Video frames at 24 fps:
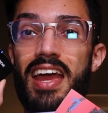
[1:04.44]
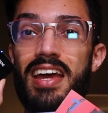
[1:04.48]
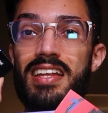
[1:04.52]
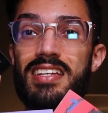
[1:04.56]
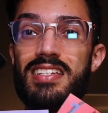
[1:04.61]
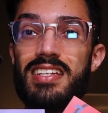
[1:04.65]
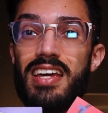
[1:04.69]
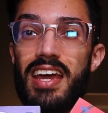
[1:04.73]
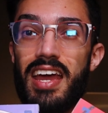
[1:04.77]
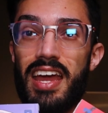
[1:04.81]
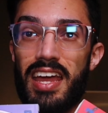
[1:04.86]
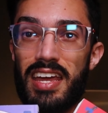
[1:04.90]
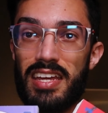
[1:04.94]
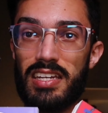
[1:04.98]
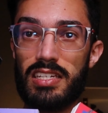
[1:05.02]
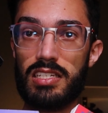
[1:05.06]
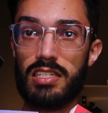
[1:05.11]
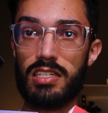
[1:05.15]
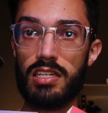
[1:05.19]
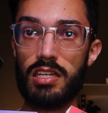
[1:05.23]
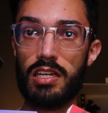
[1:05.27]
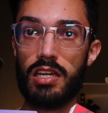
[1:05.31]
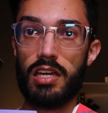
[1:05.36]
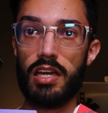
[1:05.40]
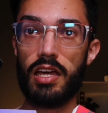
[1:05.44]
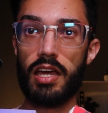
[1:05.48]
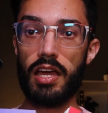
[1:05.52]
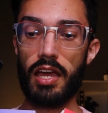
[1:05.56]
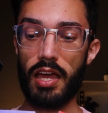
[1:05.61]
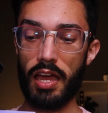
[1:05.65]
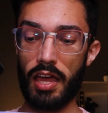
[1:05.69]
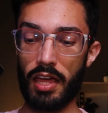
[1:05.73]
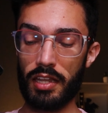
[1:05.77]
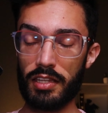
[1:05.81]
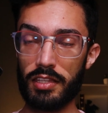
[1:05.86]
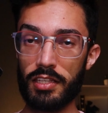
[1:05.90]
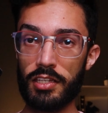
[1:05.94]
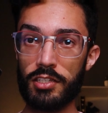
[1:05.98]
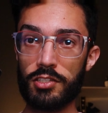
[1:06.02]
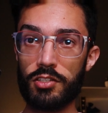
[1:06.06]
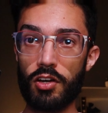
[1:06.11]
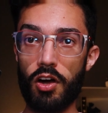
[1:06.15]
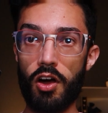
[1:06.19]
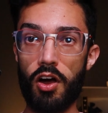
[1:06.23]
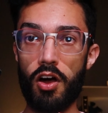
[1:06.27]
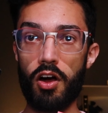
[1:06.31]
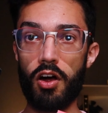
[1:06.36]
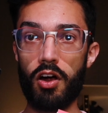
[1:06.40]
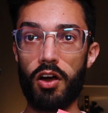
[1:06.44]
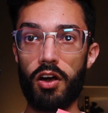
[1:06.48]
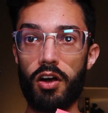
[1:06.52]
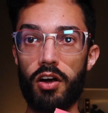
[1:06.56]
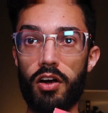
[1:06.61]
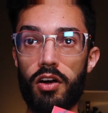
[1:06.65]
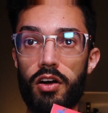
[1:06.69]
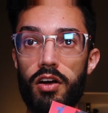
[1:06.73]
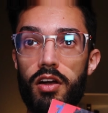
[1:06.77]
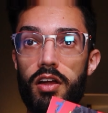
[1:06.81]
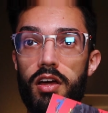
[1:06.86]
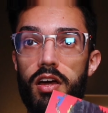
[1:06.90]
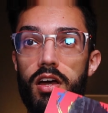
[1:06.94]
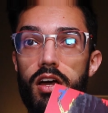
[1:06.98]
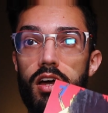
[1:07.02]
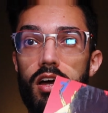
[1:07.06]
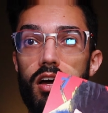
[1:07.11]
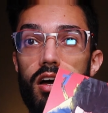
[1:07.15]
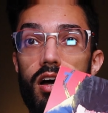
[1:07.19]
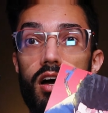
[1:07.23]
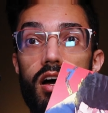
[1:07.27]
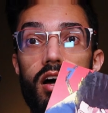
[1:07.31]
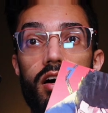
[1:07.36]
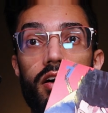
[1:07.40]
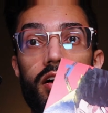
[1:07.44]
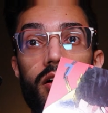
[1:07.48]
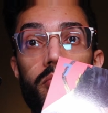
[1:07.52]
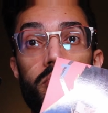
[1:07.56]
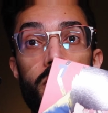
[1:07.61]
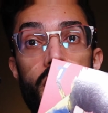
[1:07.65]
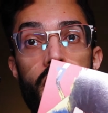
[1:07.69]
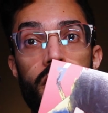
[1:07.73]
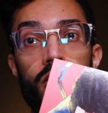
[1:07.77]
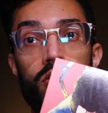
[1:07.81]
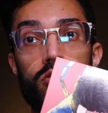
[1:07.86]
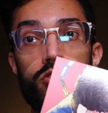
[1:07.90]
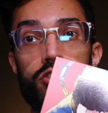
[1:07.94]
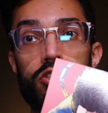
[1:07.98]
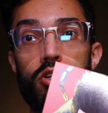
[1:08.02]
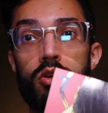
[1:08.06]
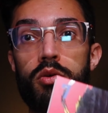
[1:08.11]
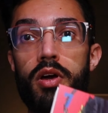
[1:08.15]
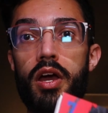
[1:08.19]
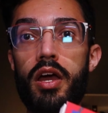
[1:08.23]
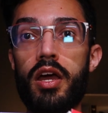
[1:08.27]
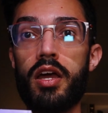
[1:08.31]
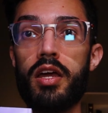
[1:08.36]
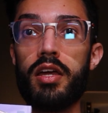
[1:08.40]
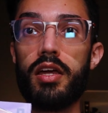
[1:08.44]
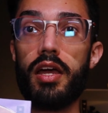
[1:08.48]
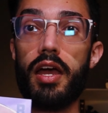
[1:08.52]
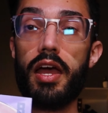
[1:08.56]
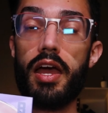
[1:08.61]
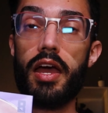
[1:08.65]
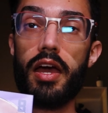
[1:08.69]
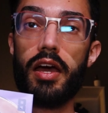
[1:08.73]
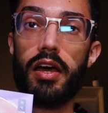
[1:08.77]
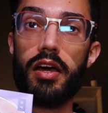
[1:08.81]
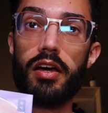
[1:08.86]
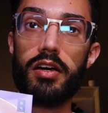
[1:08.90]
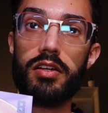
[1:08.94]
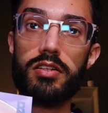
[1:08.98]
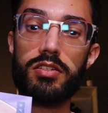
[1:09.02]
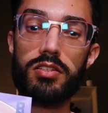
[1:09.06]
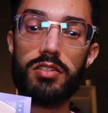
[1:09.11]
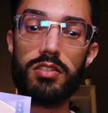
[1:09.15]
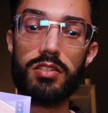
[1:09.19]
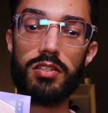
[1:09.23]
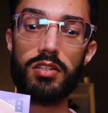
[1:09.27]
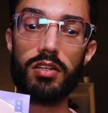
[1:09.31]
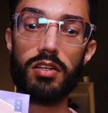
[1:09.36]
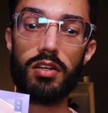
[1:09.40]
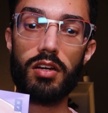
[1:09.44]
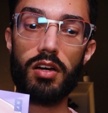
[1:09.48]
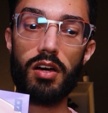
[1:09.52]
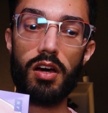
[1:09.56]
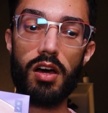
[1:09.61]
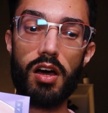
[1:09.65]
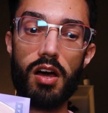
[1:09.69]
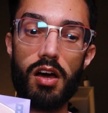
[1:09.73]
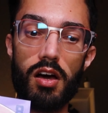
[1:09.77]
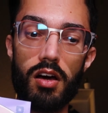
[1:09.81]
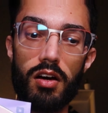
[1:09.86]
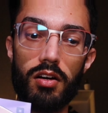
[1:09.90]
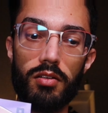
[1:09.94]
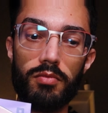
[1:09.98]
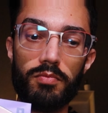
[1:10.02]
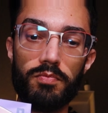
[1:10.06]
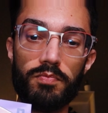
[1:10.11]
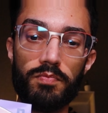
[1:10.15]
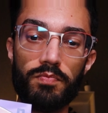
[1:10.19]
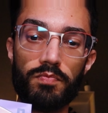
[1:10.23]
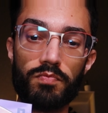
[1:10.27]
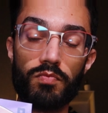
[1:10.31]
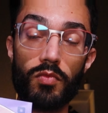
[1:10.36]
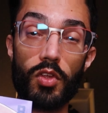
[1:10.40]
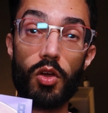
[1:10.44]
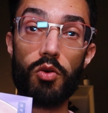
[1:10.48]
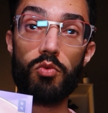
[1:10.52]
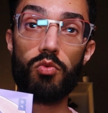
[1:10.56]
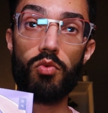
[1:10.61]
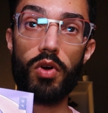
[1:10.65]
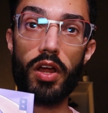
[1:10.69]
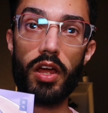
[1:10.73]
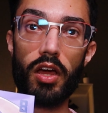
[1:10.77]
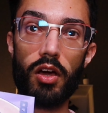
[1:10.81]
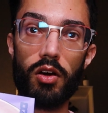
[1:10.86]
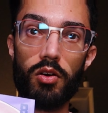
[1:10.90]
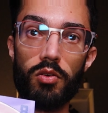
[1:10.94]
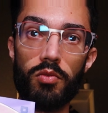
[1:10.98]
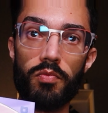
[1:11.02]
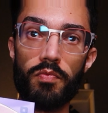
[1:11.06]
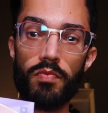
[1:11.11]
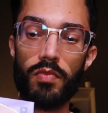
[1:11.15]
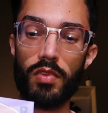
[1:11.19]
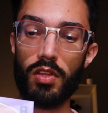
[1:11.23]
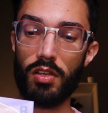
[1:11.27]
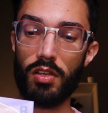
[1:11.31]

and eight, and these are uh, Baro Shohei and um, Reo.